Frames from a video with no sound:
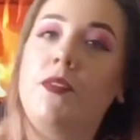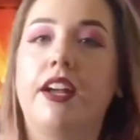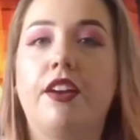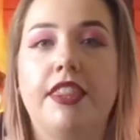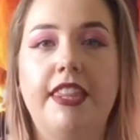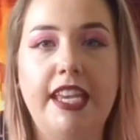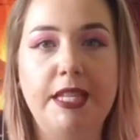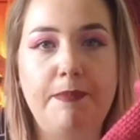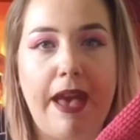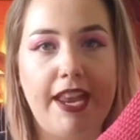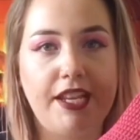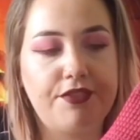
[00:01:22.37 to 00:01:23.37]
I got these
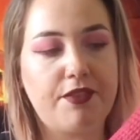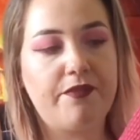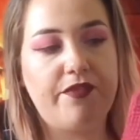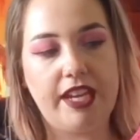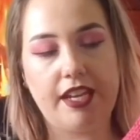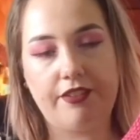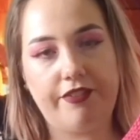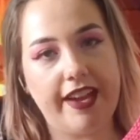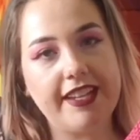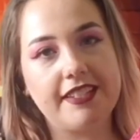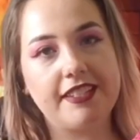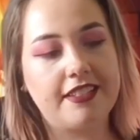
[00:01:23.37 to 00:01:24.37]
baddies from Vegan
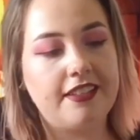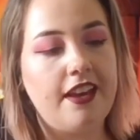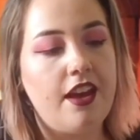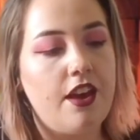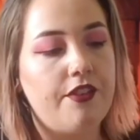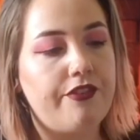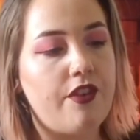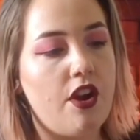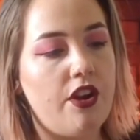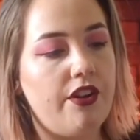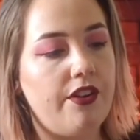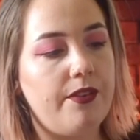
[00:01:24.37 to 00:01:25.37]
Fest
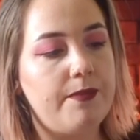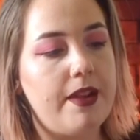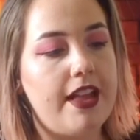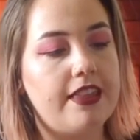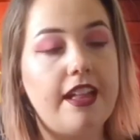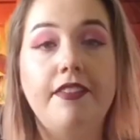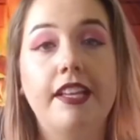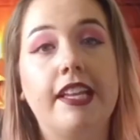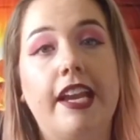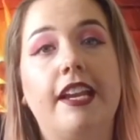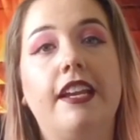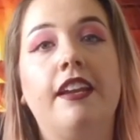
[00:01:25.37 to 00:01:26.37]
from a lovely
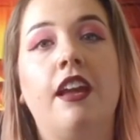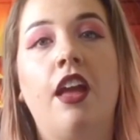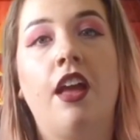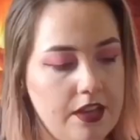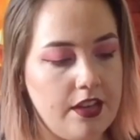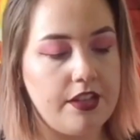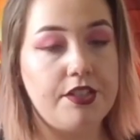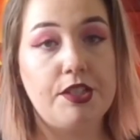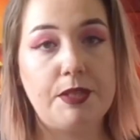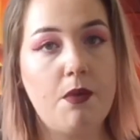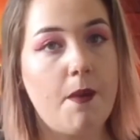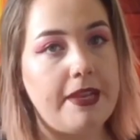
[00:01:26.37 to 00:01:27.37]
lady.
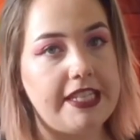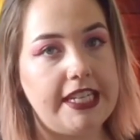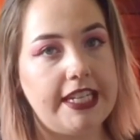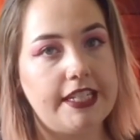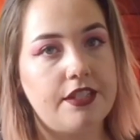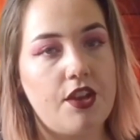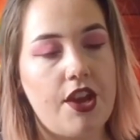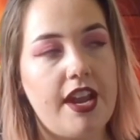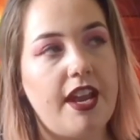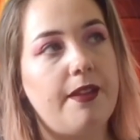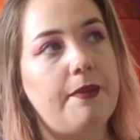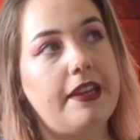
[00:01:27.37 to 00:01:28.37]
She's a small business. Her
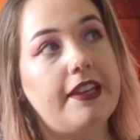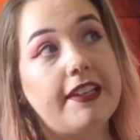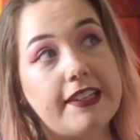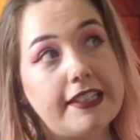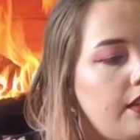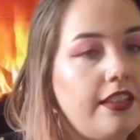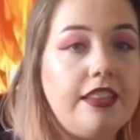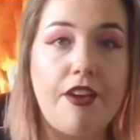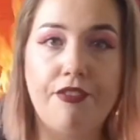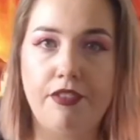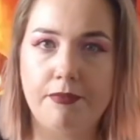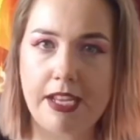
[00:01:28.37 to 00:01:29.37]
name is
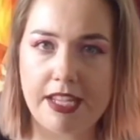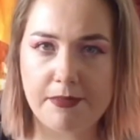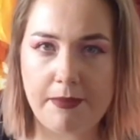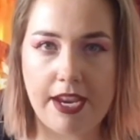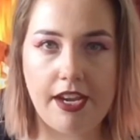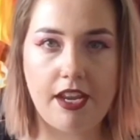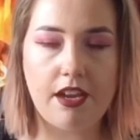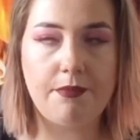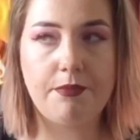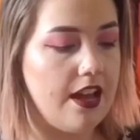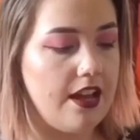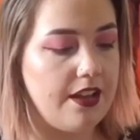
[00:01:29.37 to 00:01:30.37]
Love from Tasmania.
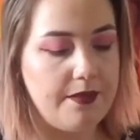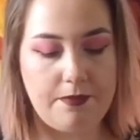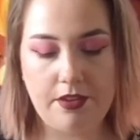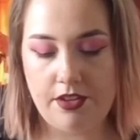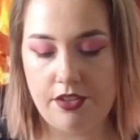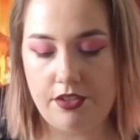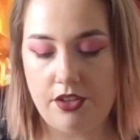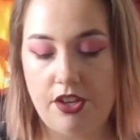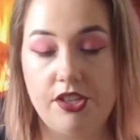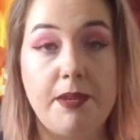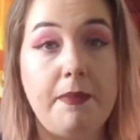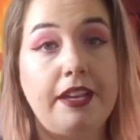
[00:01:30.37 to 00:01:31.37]

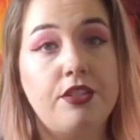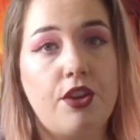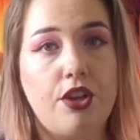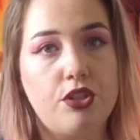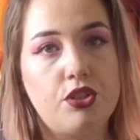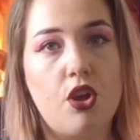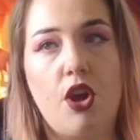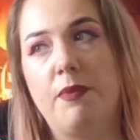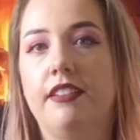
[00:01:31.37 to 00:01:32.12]
So she makes her own soap.